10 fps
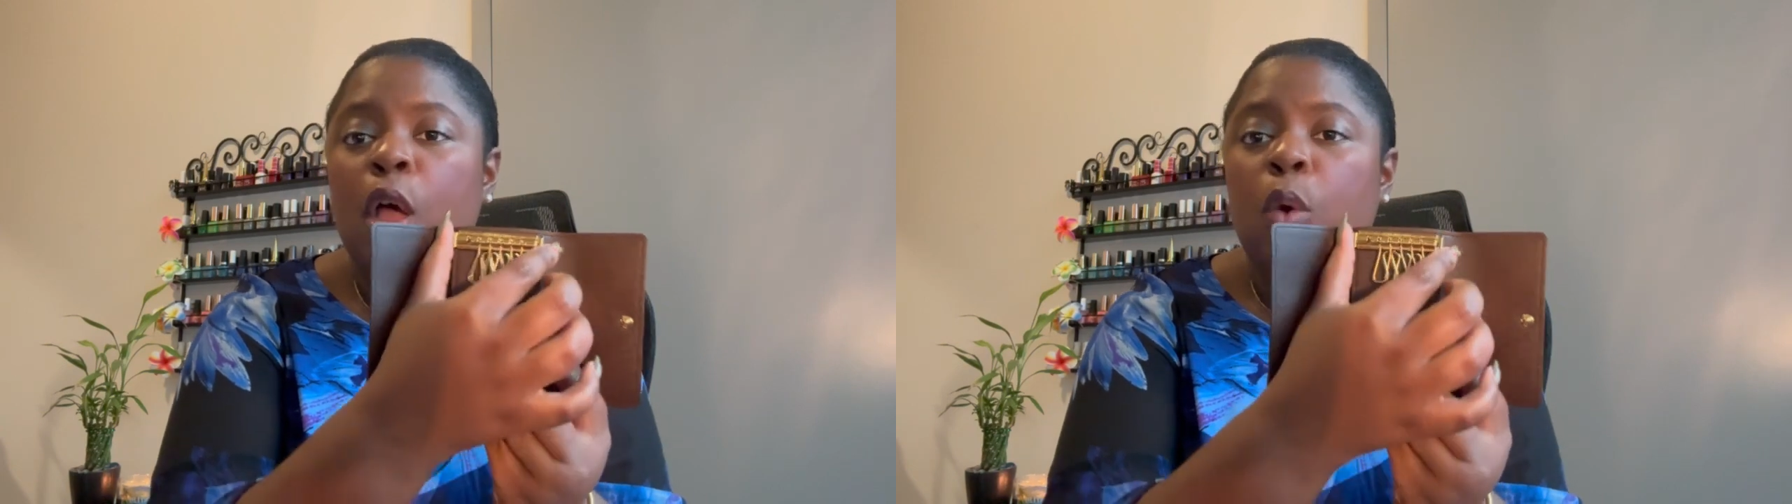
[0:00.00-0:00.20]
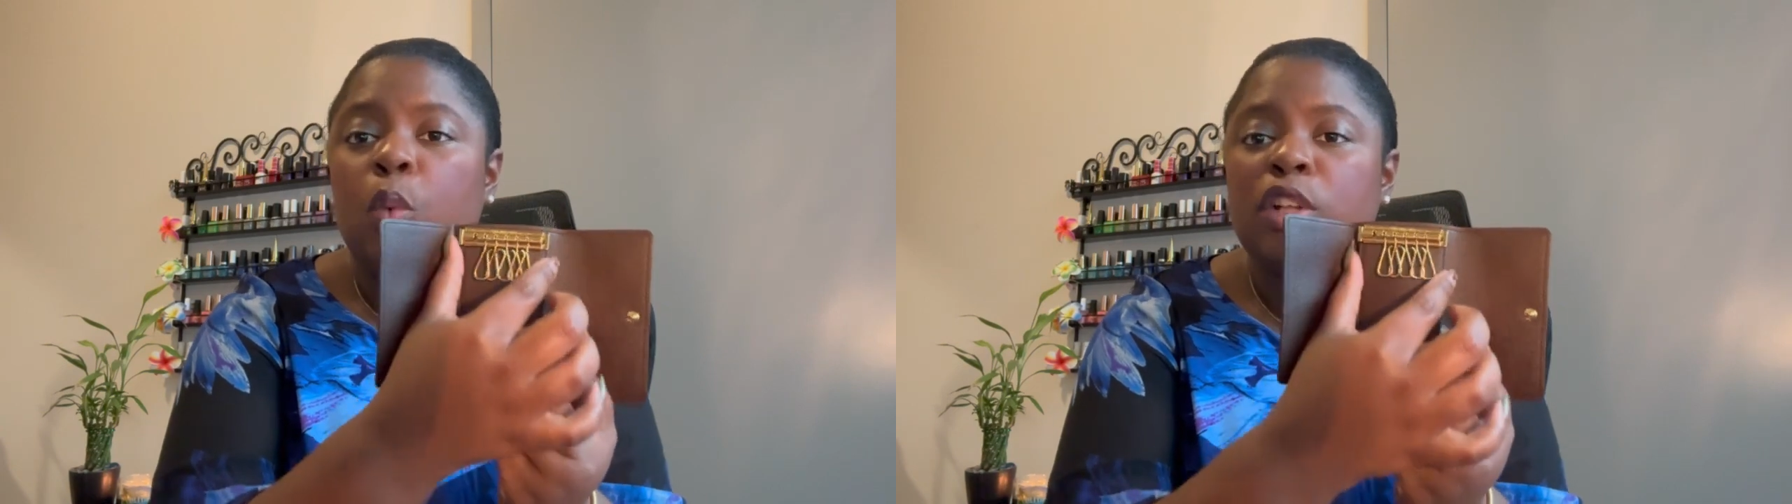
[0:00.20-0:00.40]

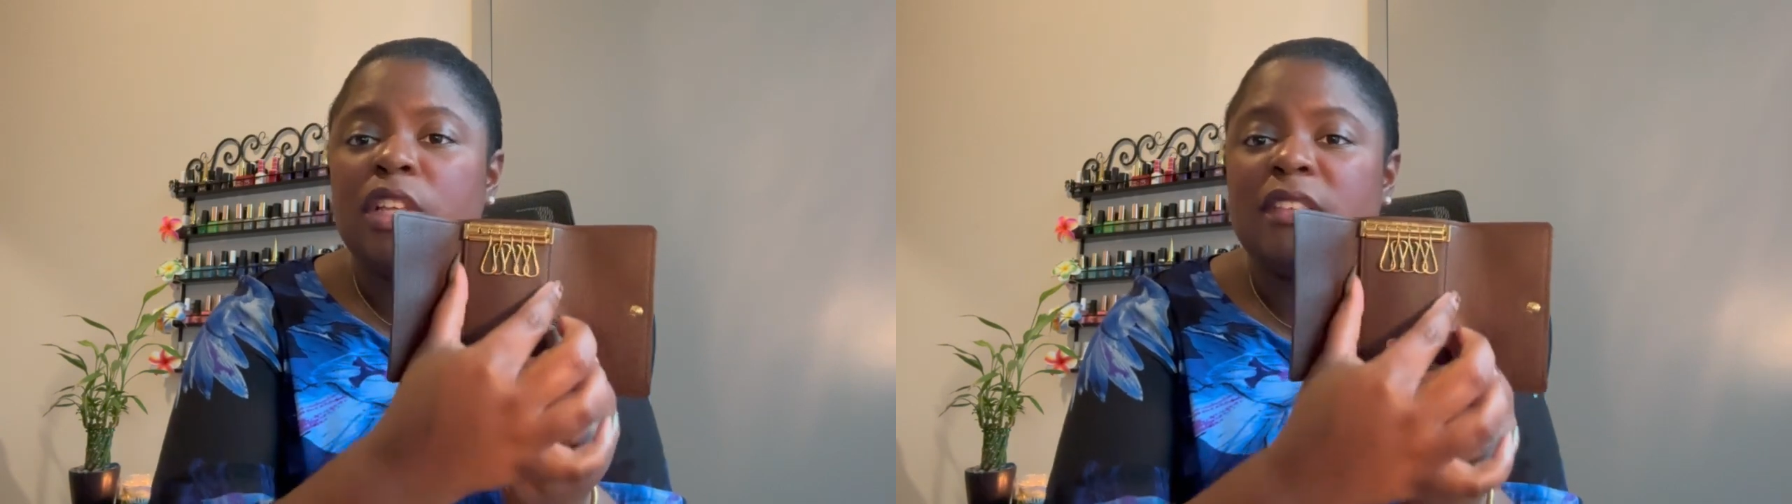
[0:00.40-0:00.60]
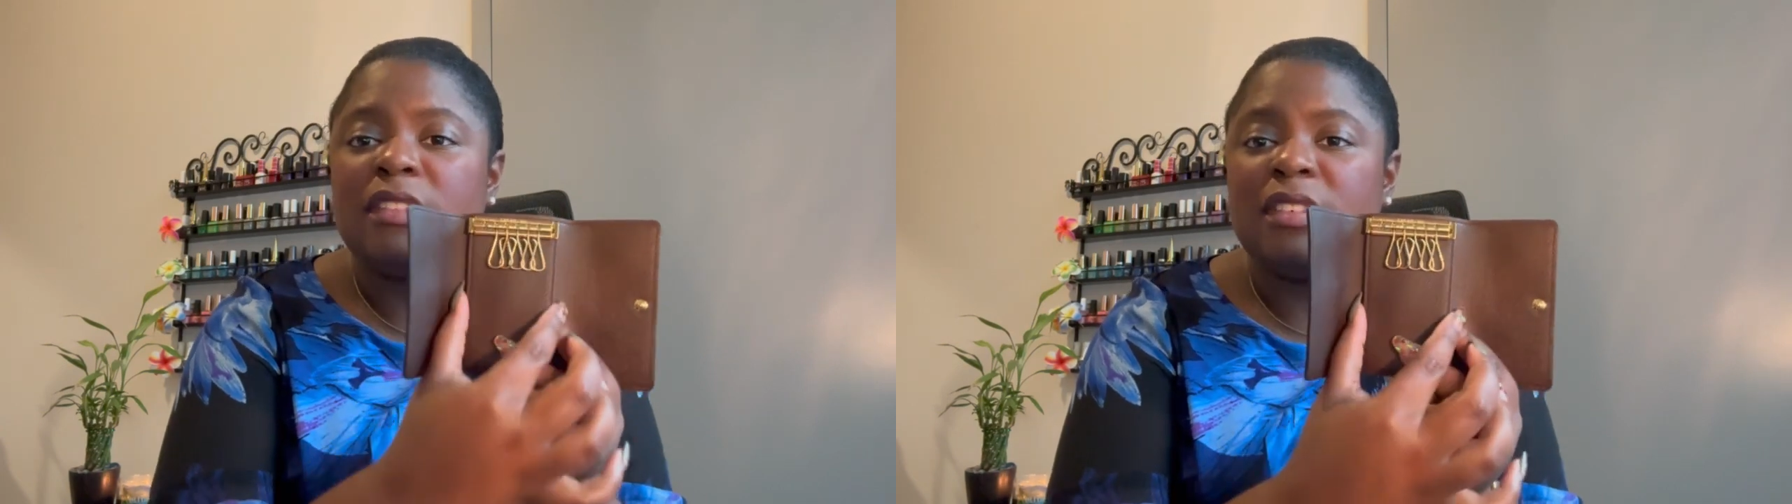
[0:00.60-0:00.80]
which
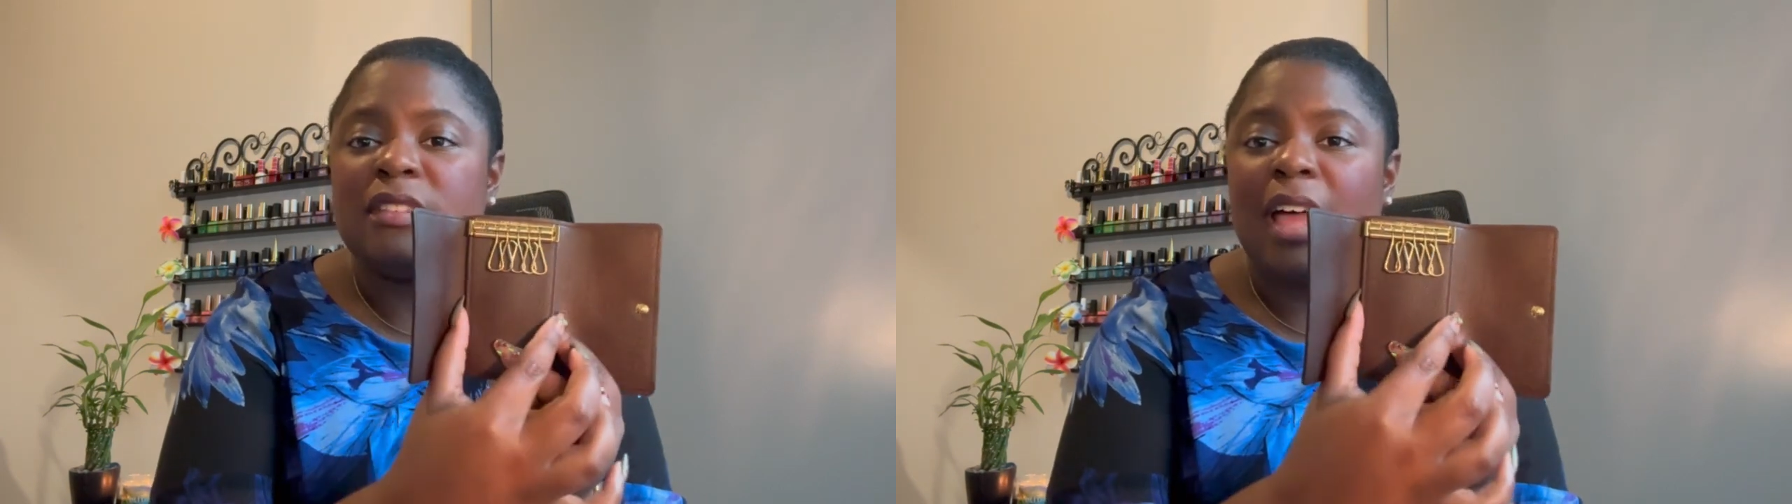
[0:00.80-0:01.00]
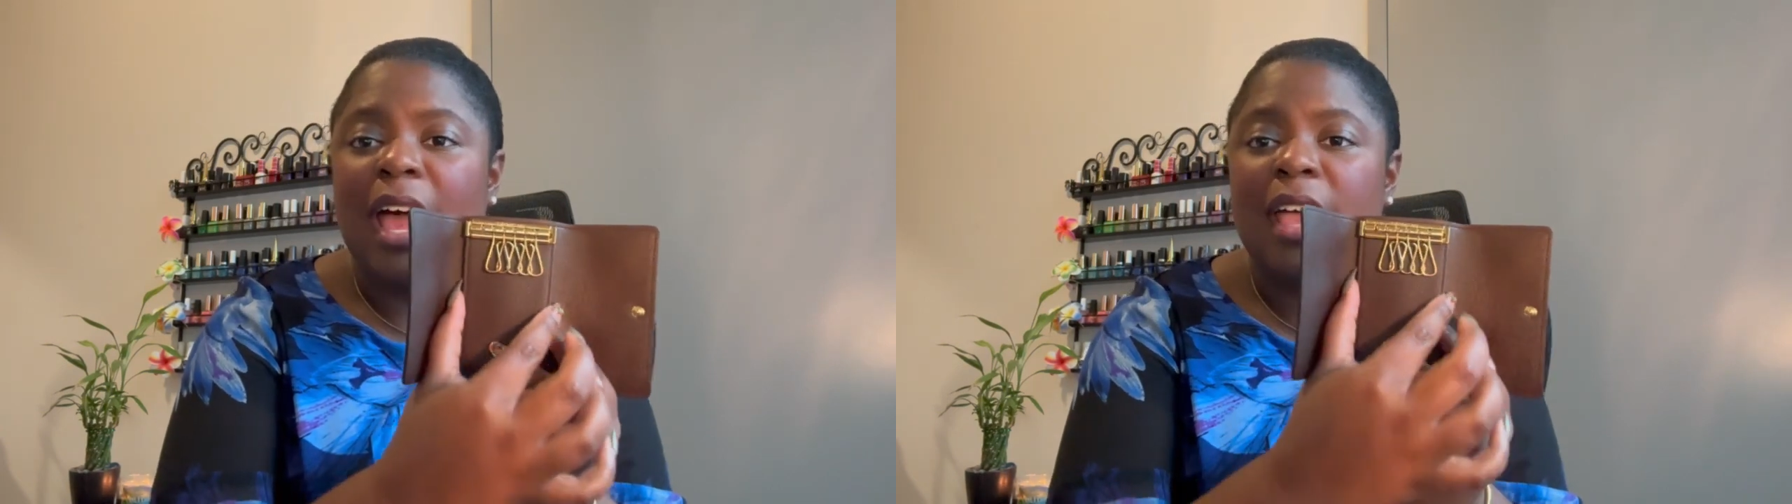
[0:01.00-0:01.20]
is the
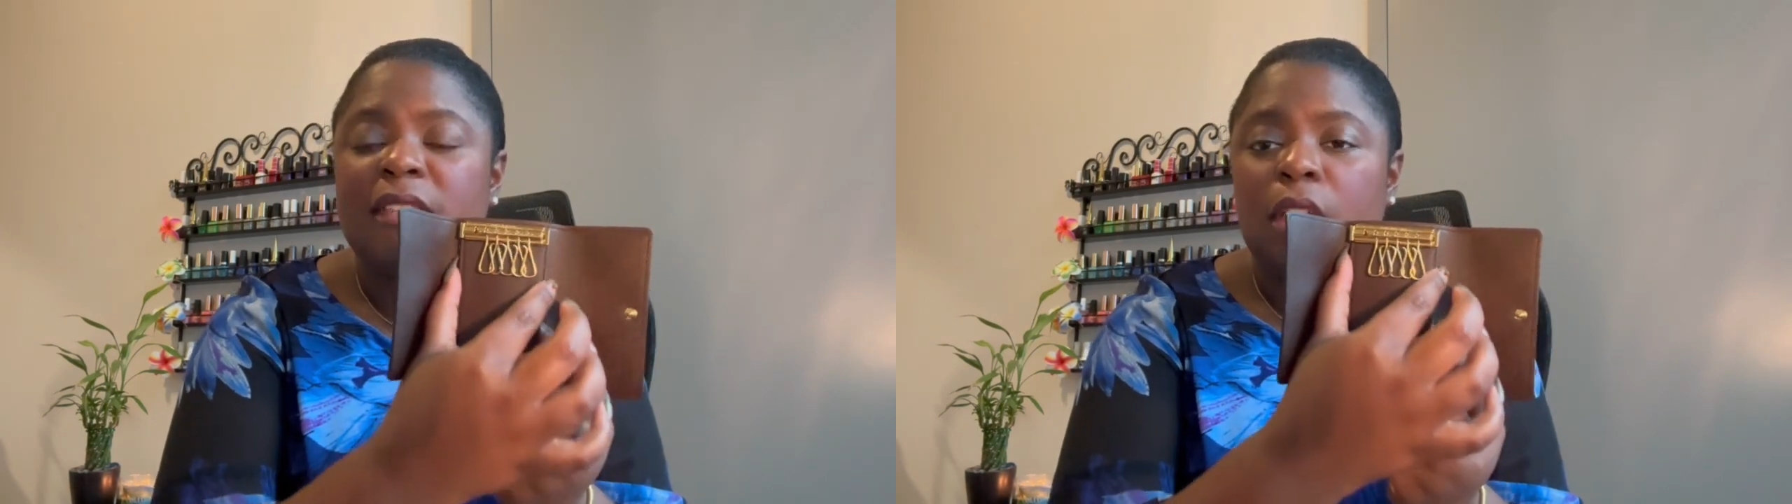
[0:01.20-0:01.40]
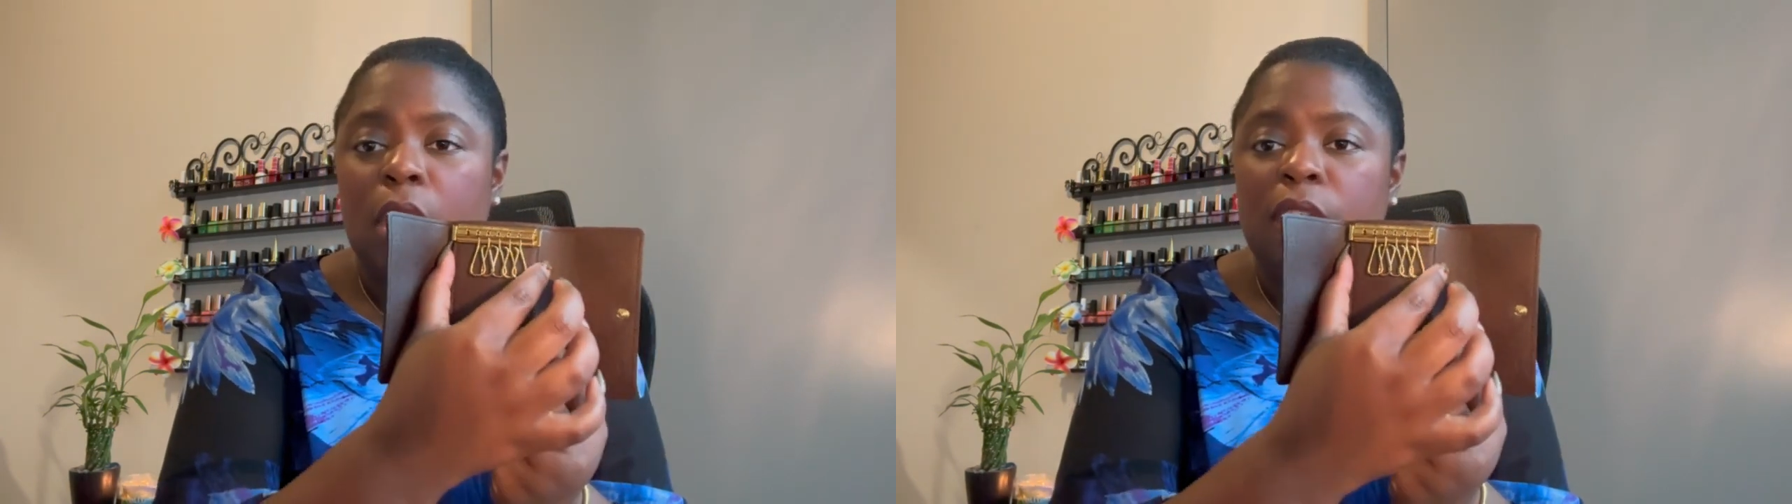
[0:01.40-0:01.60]
size
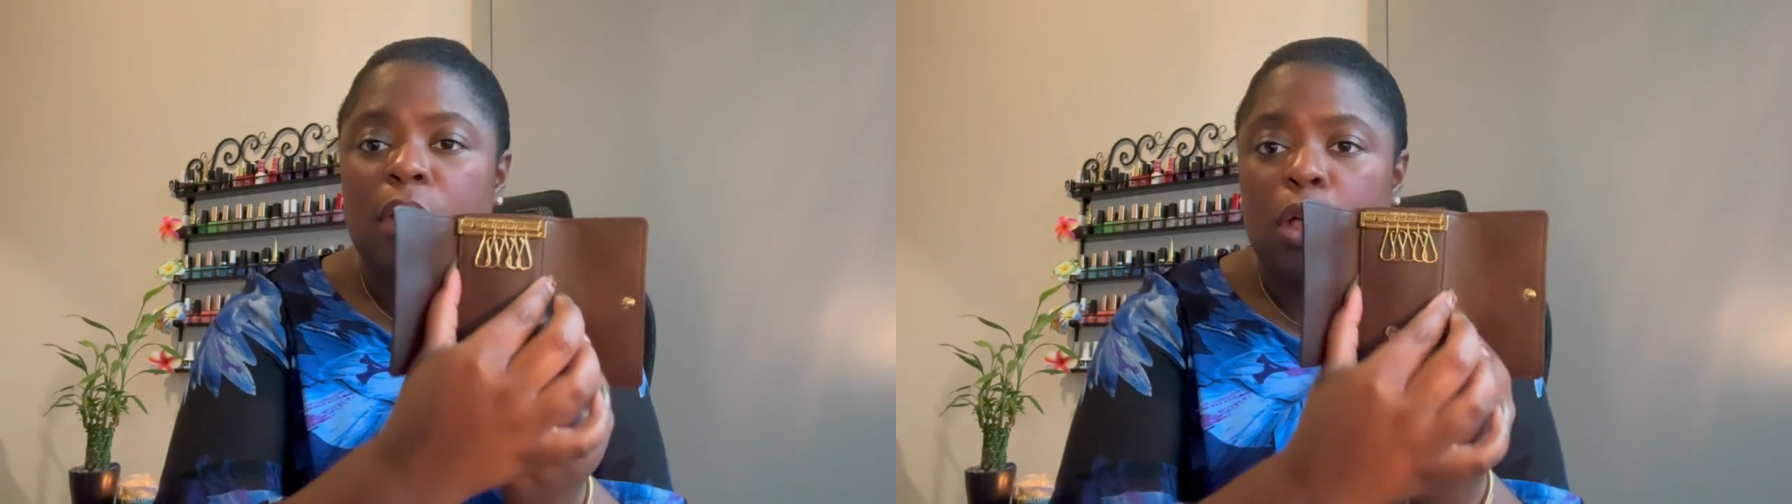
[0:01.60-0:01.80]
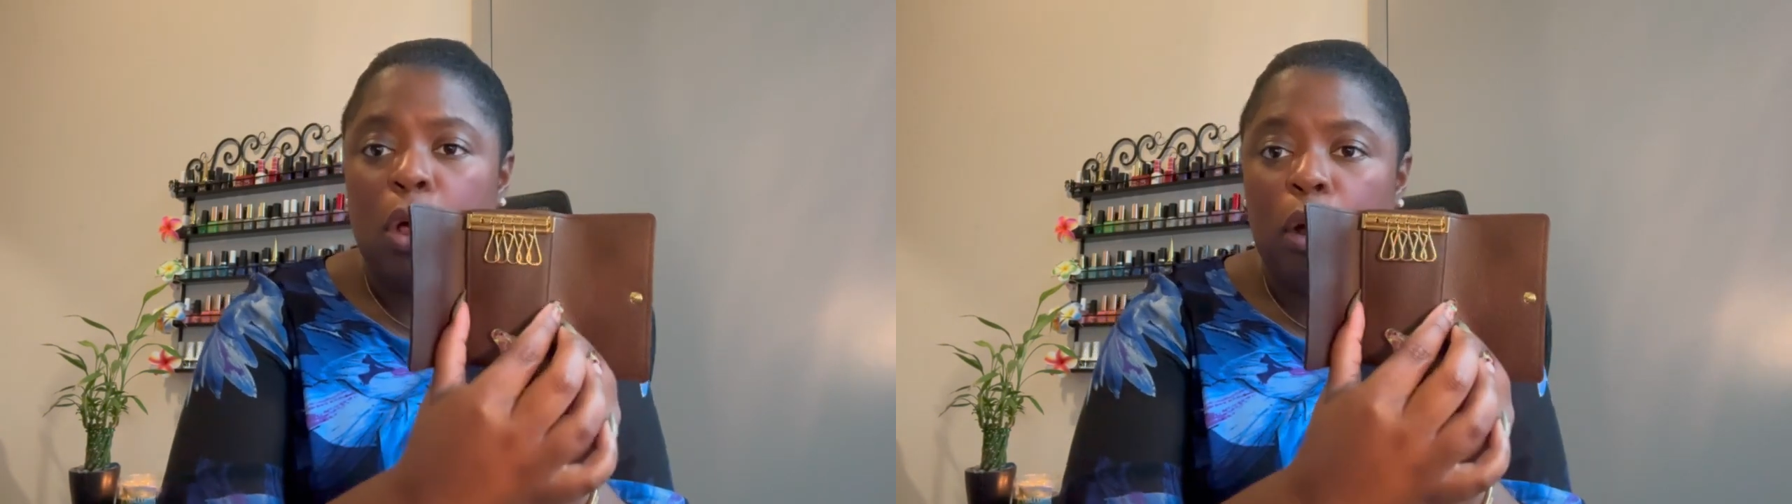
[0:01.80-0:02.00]
of a
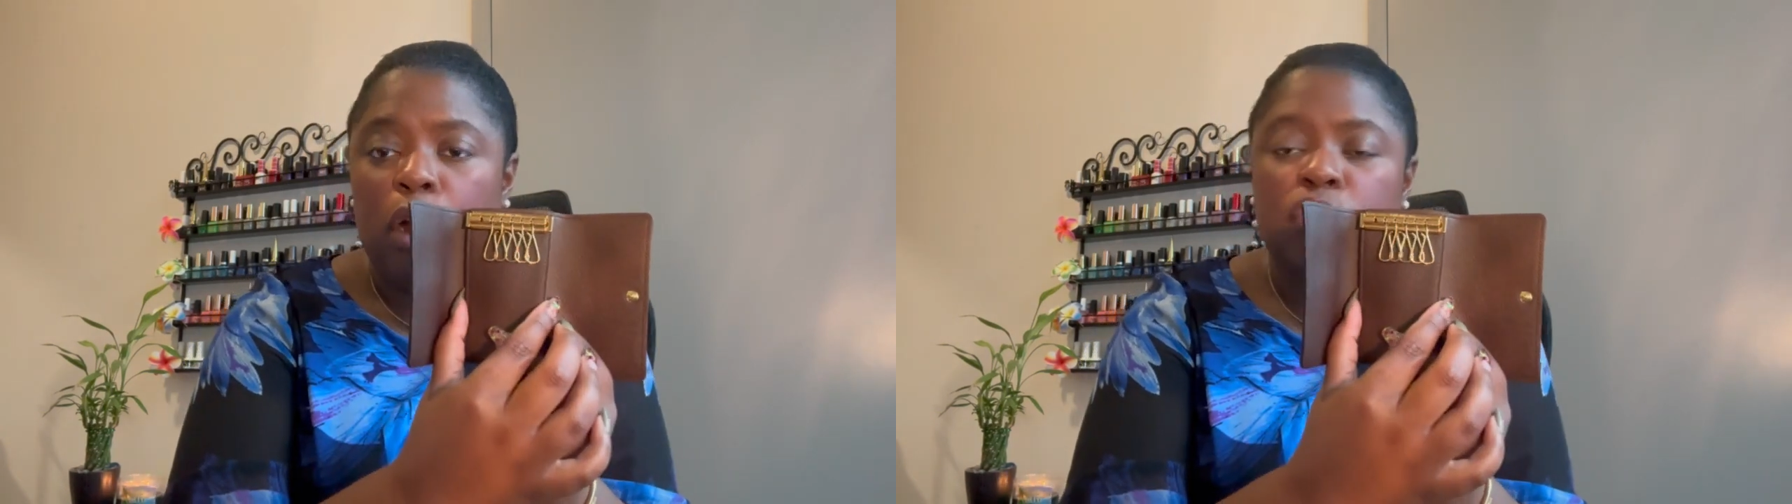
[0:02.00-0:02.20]
card.